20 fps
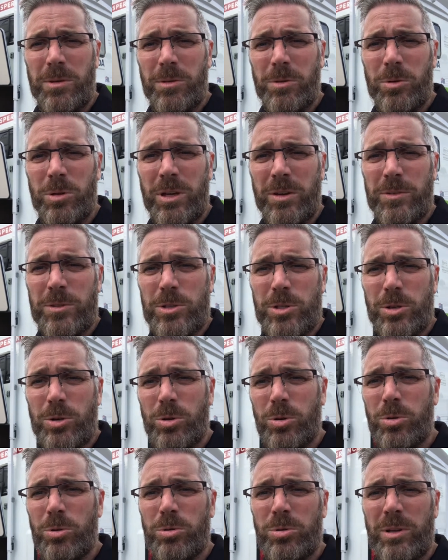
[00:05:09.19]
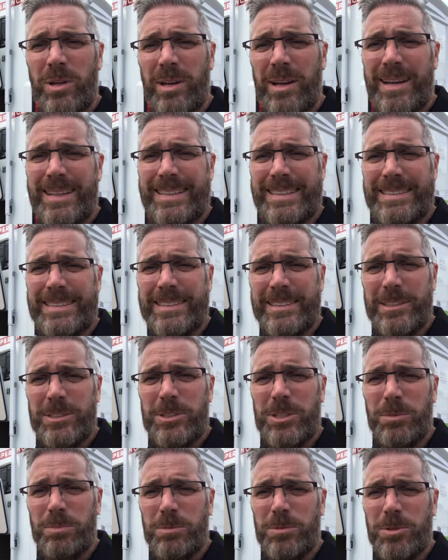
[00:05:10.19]
or give us a call at the
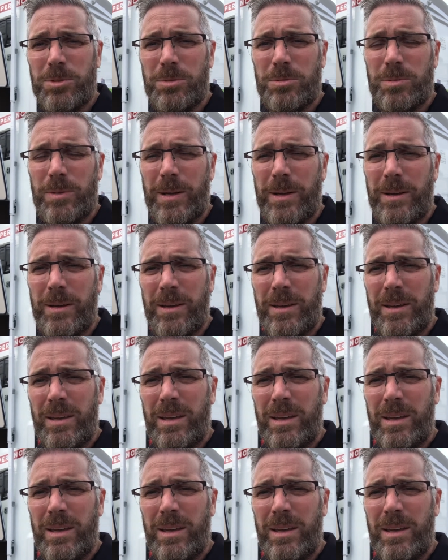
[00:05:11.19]
dealership to